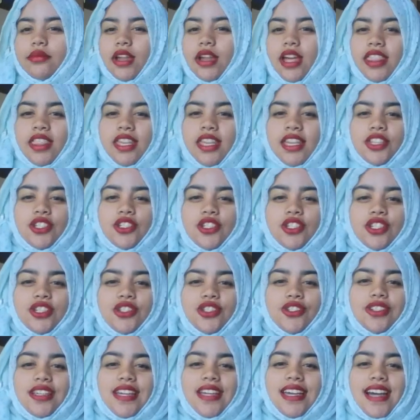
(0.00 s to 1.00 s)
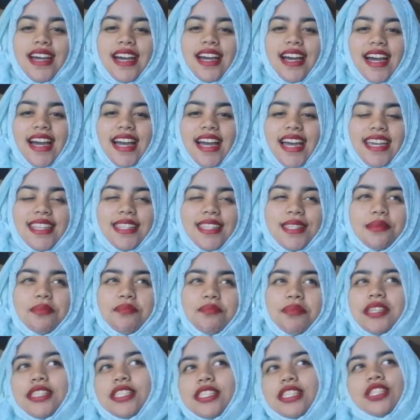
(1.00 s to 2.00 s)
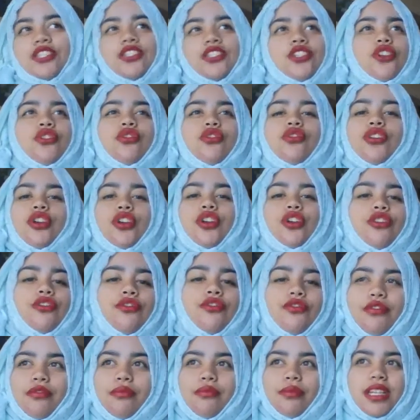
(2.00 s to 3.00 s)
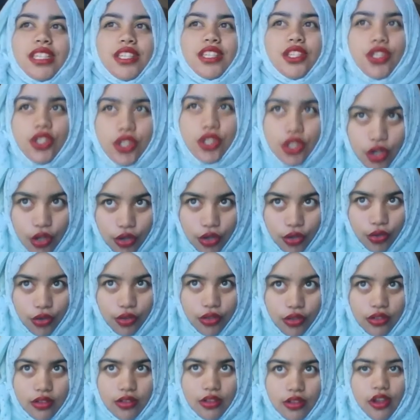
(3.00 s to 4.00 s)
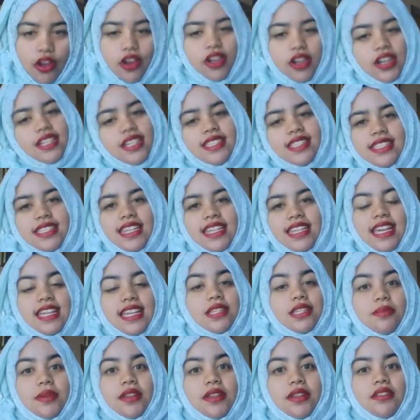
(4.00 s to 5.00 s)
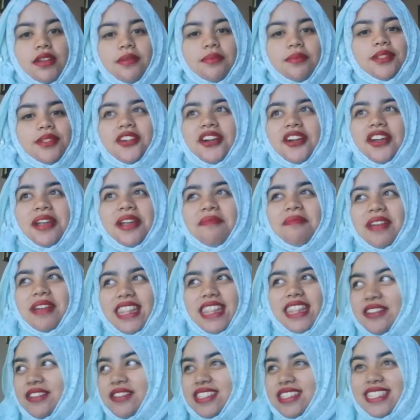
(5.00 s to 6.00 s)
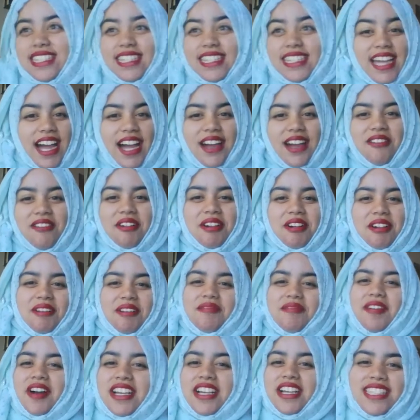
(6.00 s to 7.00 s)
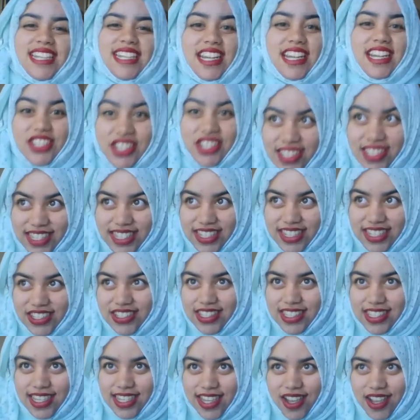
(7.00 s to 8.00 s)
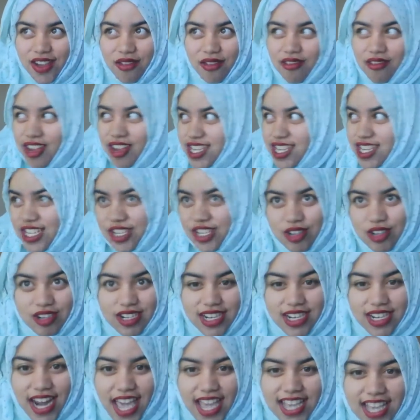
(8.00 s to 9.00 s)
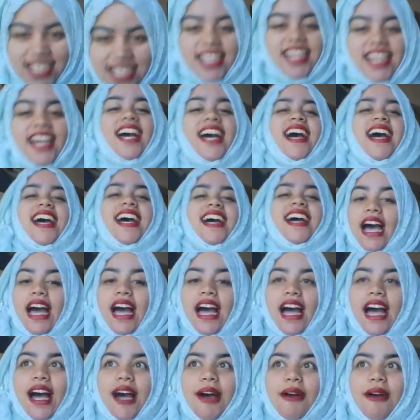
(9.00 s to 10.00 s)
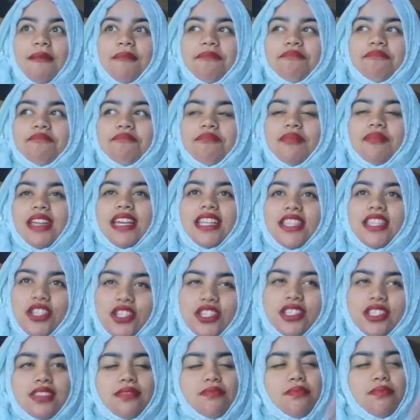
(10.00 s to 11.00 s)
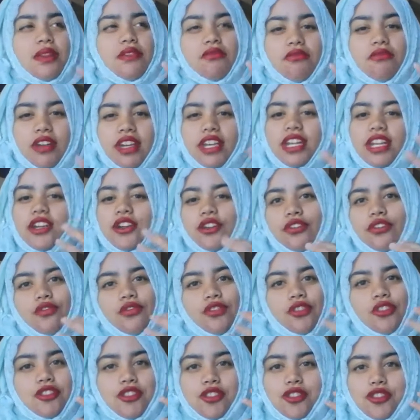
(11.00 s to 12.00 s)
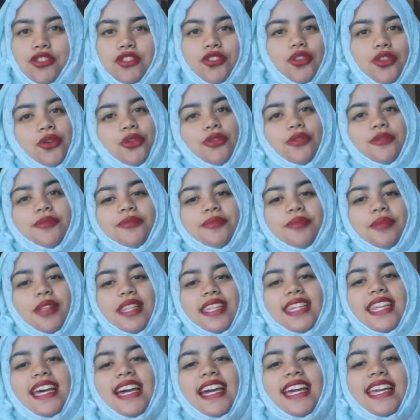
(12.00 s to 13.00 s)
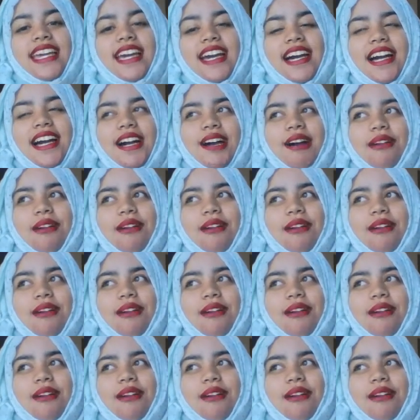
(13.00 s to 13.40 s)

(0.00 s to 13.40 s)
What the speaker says: I think it's been so good for my soul. Honestly, it's been, I'm sorry, but there was a guy walking past and I just had to see what he looked like. It's just been really good for the soul. Like,